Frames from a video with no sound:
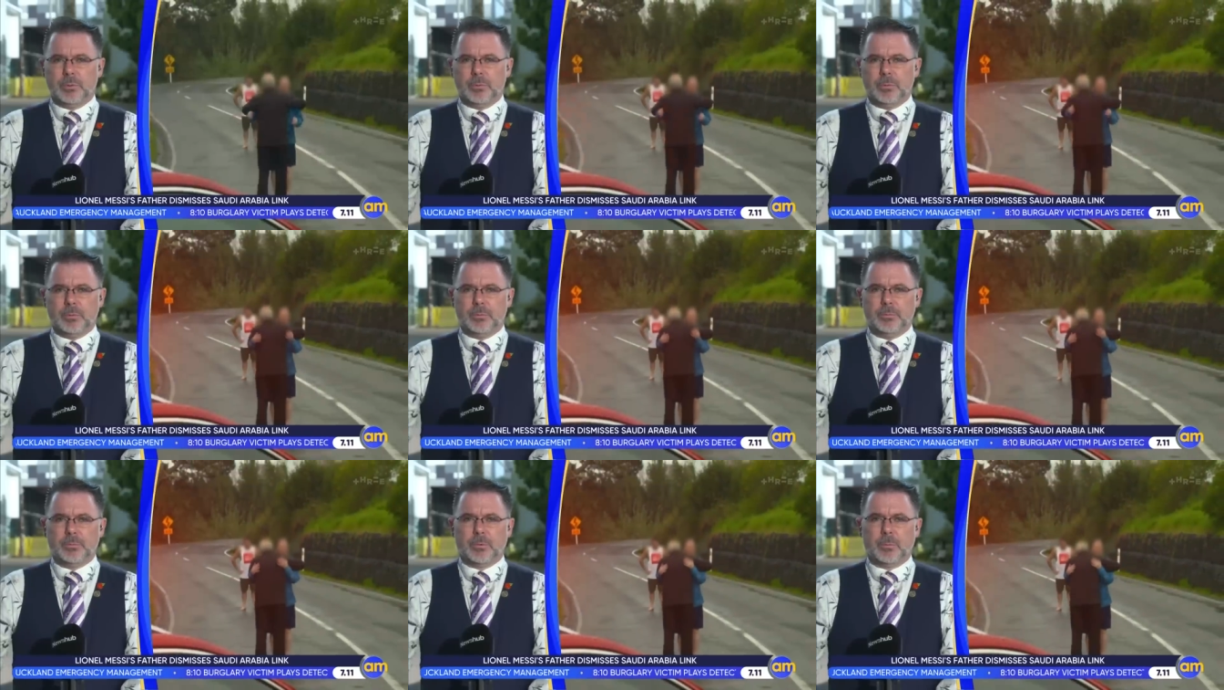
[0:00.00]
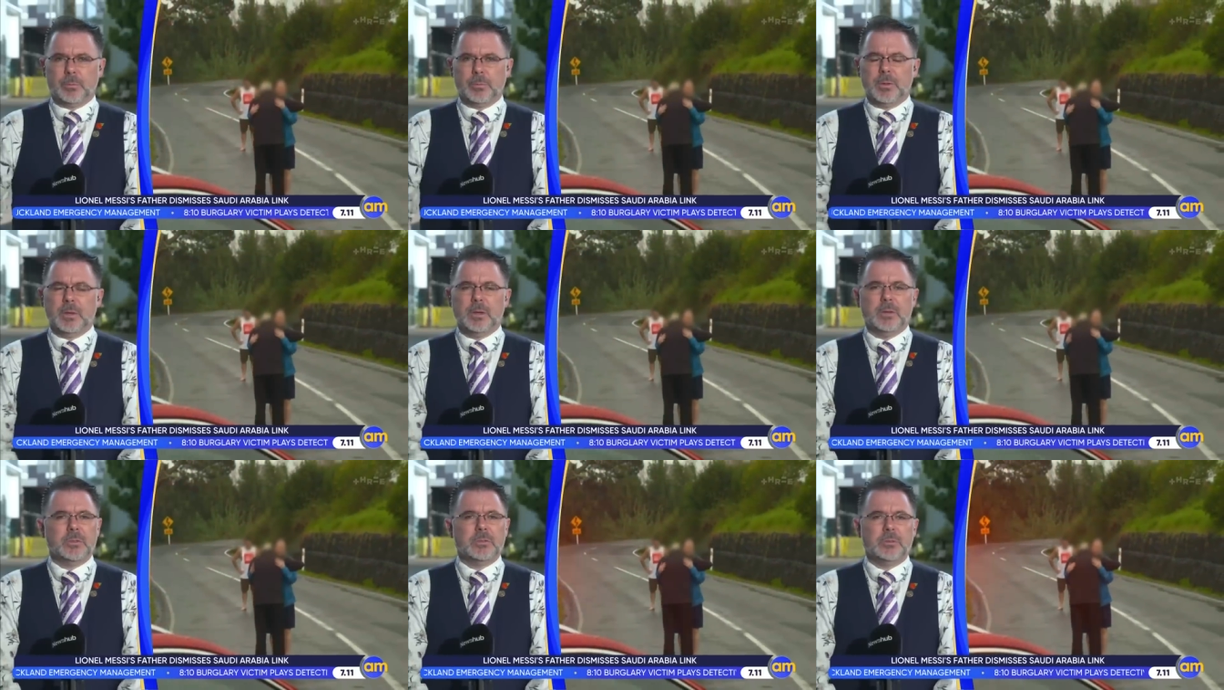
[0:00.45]
the, from
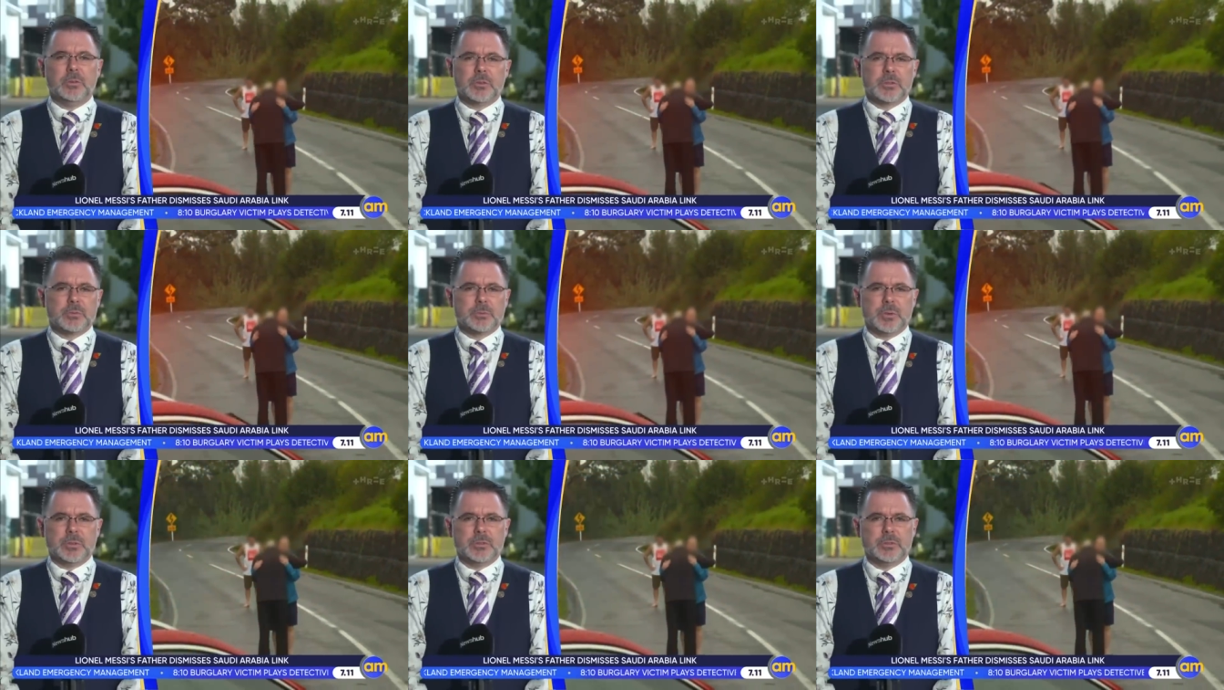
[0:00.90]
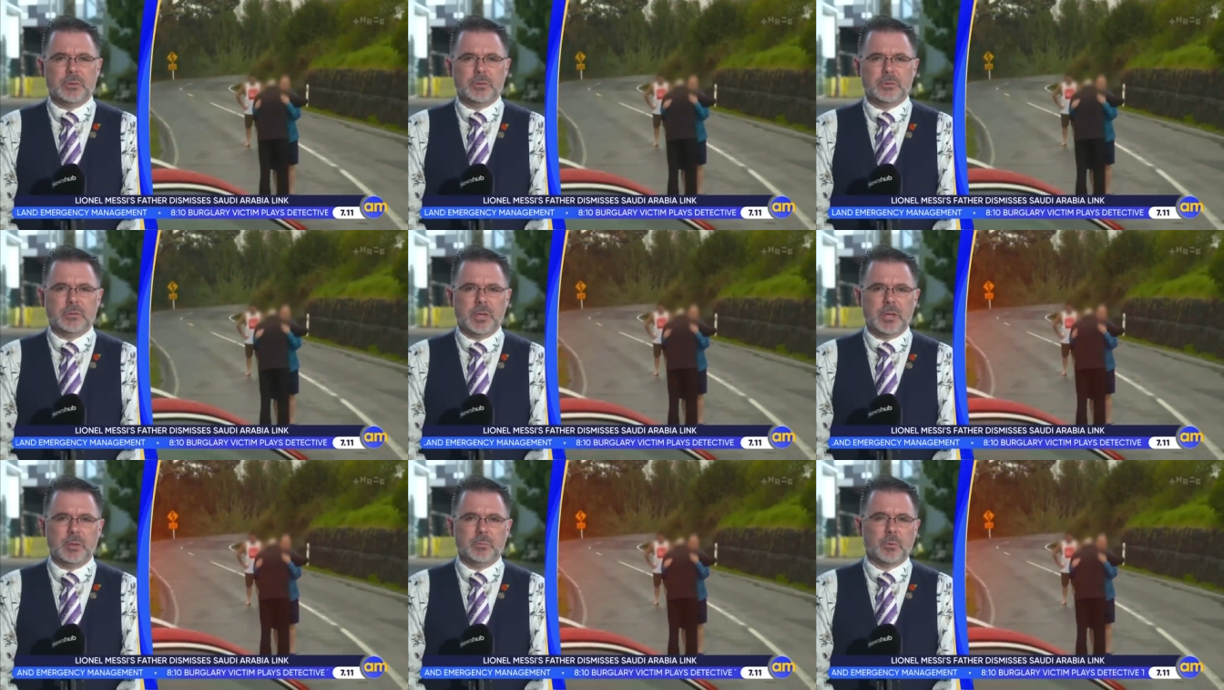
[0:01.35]
the search and rescue
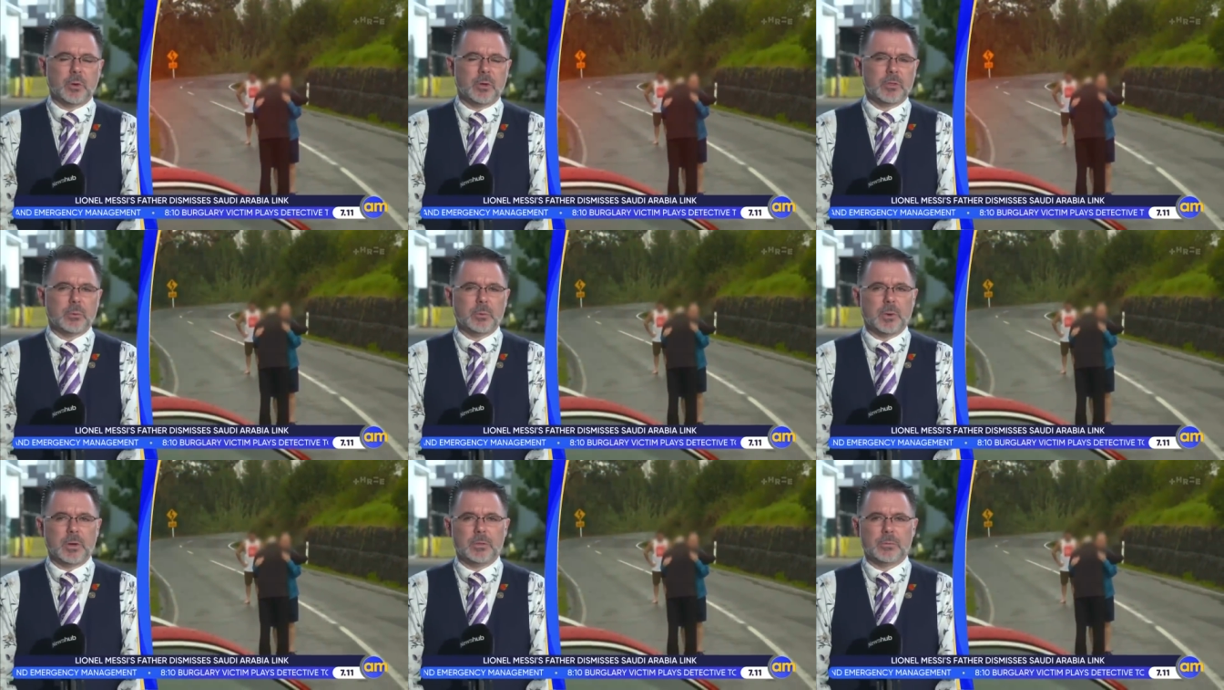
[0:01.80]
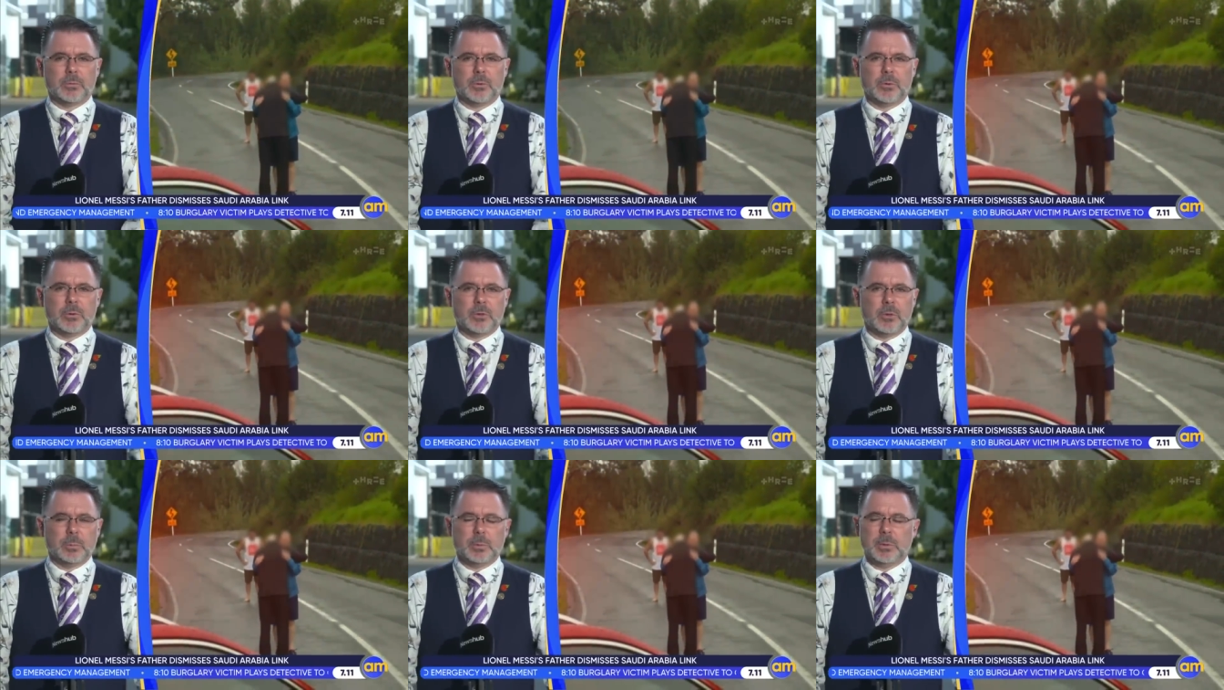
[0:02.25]
team right the way through
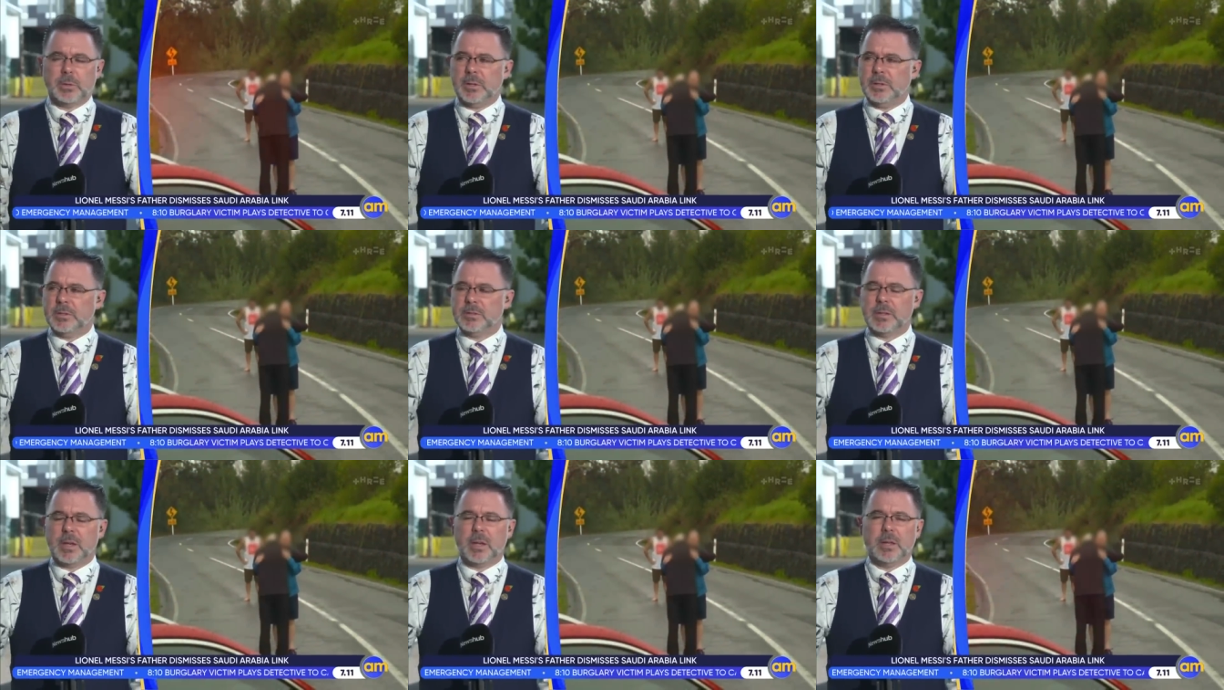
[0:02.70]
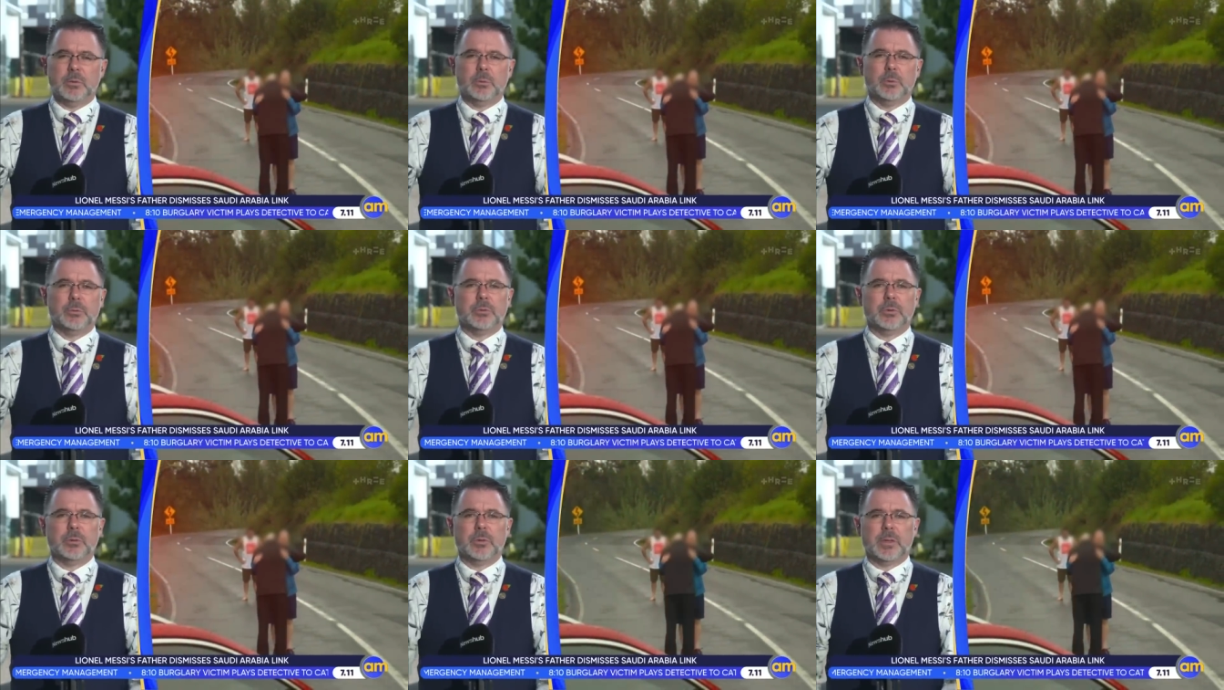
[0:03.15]
to the police and
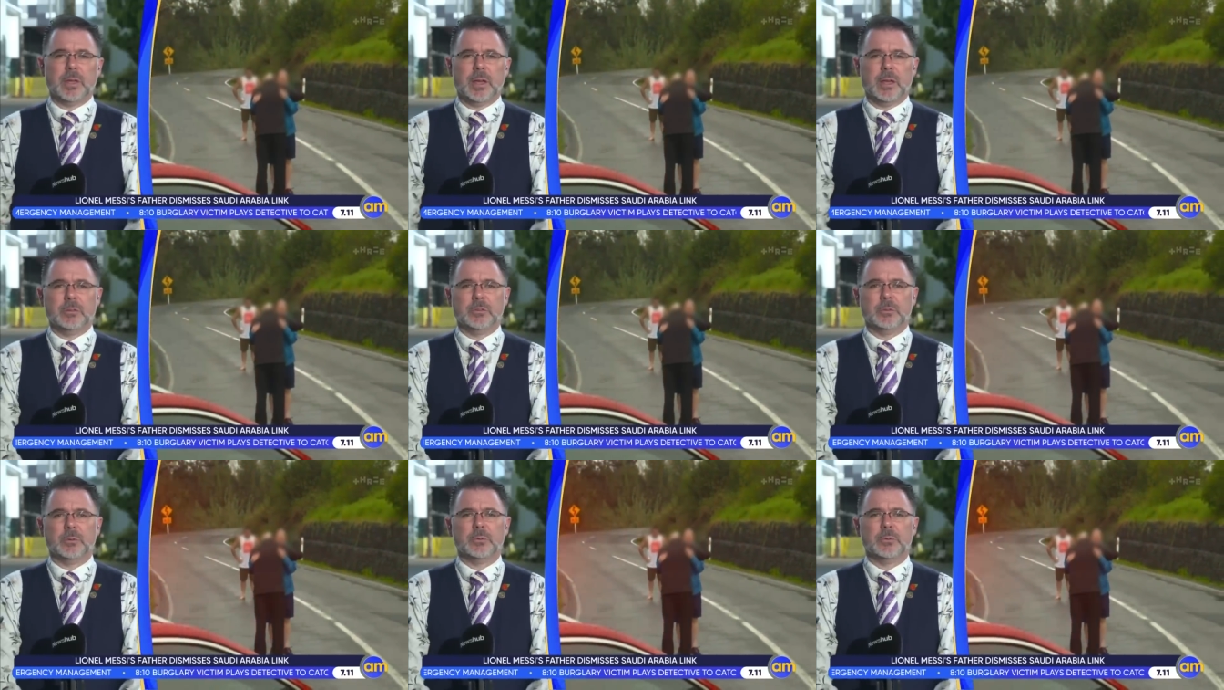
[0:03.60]
also the council